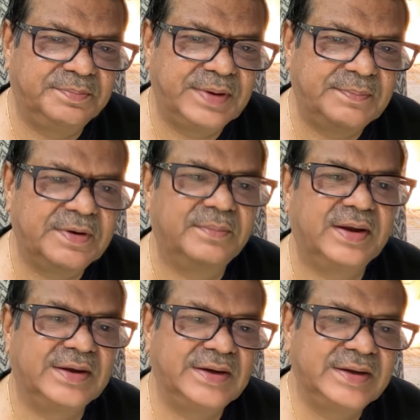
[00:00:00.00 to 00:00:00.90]
paper
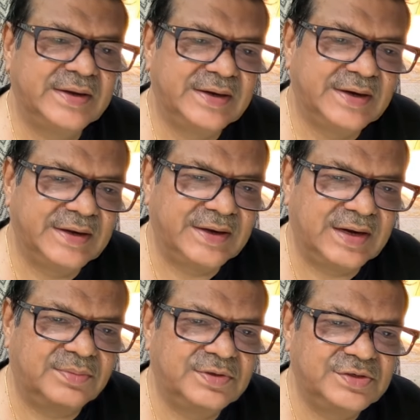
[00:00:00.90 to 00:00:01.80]
money, it
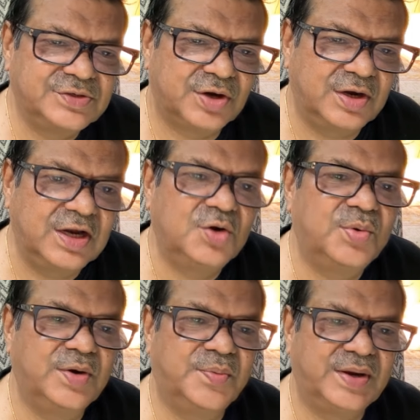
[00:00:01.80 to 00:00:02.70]
governs your
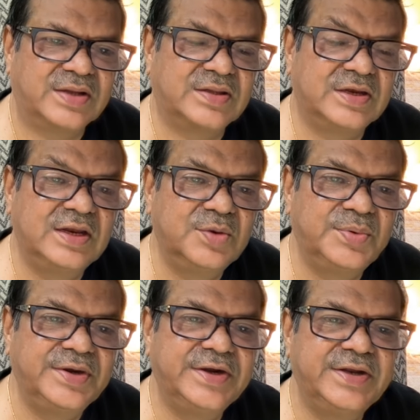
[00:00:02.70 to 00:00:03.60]
liquid wealth,
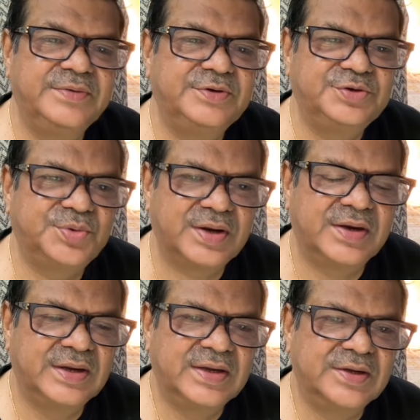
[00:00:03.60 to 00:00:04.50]
liquidity which you
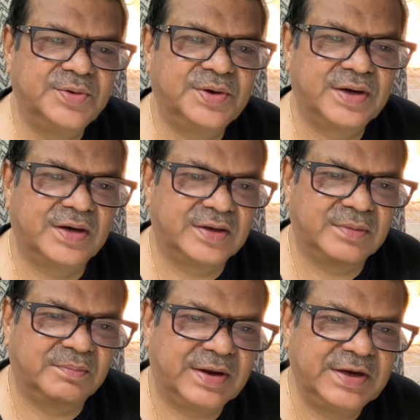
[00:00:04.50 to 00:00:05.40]
can earn, the
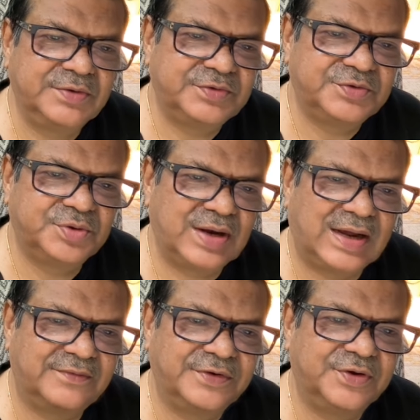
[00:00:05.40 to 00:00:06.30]
money which you will
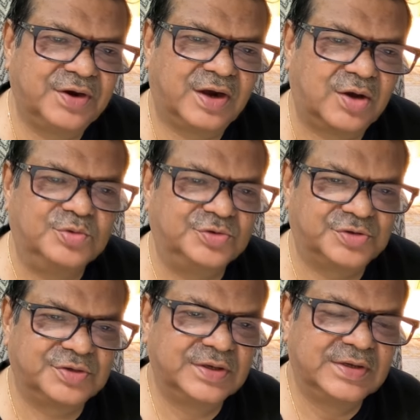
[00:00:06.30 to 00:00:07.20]
have in your
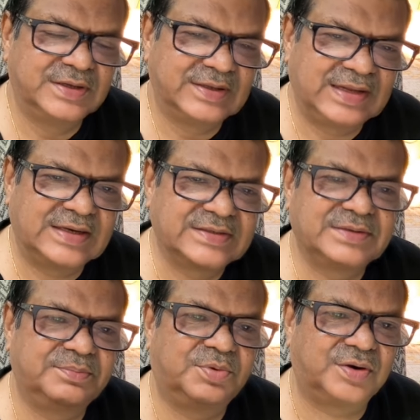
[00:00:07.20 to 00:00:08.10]
house. That is
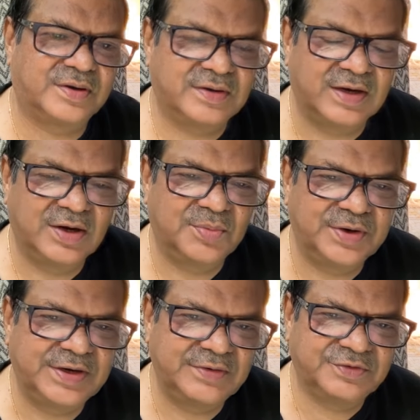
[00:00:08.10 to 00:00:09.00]
important, the
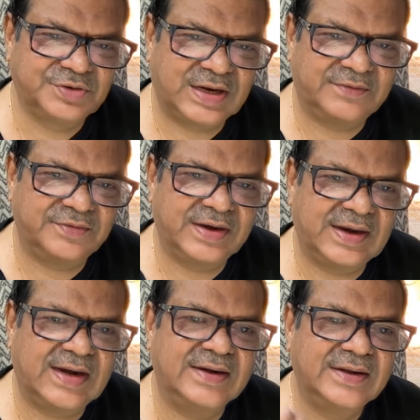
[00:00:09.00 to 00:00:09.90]
liquidity which you have in
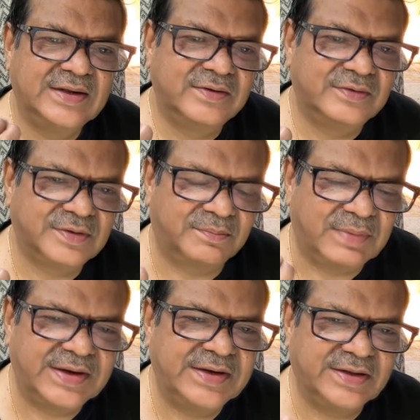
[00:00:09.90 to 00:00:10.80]
hand, the
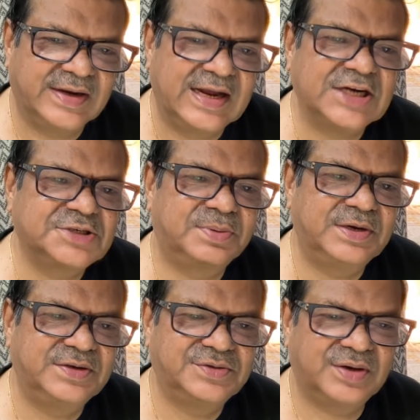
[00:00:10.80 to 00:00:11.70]
money, the cash
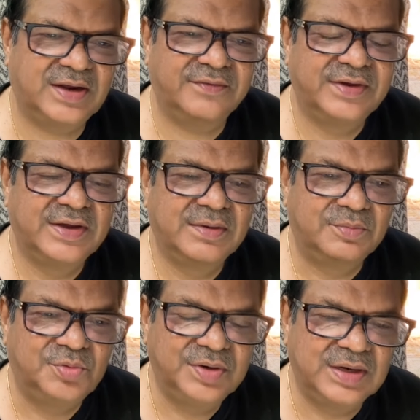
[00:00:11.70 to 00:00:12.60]
money which you'll have.
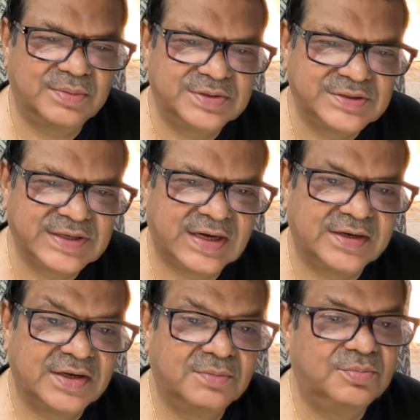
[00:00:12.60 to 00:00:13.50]
Moon governs that.
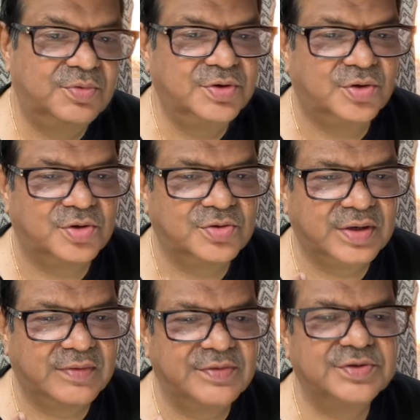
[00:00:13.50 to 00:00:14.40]
Moon also
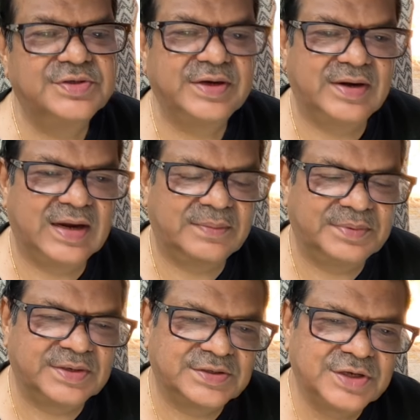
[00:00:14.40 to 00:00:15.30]
governs your general
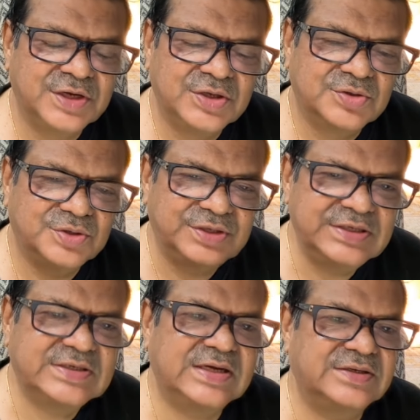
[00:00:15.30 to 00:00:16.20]
happiness. So
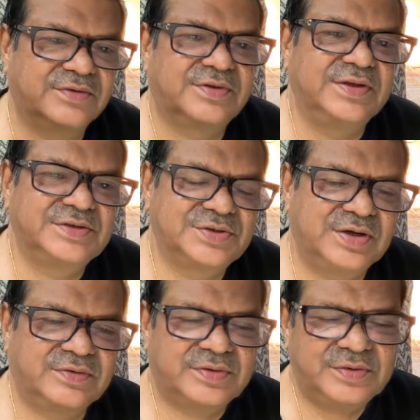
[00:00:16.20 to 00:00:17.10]
these kinds of things you
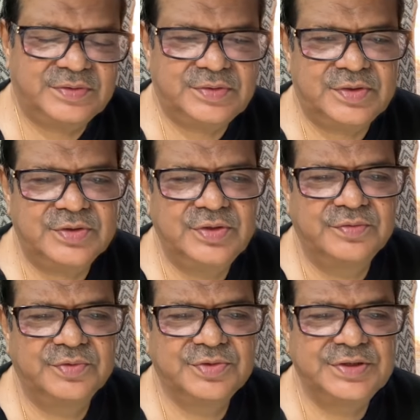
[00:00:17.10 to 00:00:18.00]
have
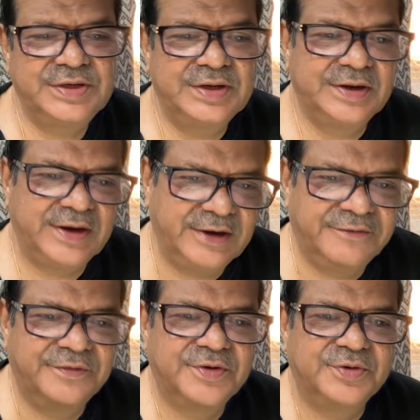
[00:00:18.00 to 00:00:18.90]
to see. If
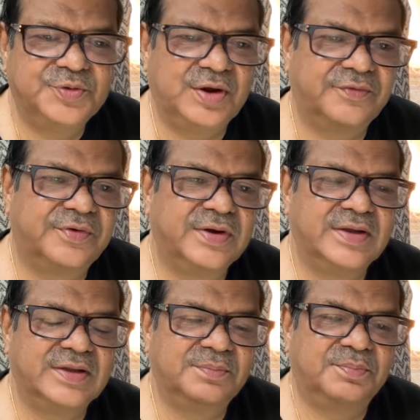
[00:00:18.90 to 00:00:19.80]
you have
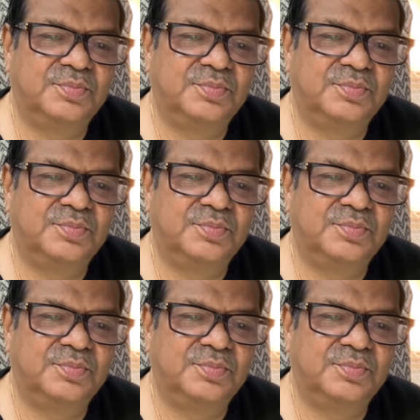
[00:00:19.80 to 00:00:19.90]
the